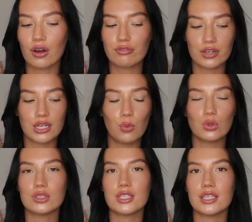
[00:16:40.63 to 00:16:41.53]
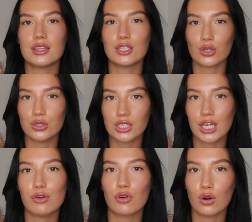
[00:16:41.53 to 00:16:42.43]
I've really wanted this
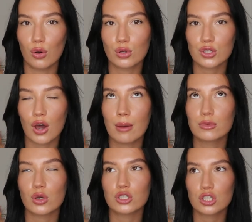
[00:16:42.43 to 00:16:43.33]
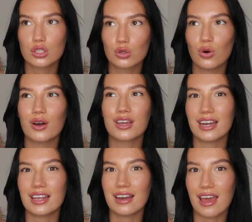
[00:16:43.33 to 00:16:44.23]
hoodie for a long time, so I just thought I'll
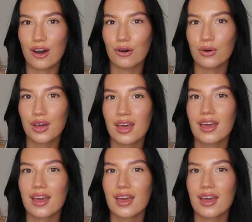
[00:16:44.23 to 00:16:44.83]
get it now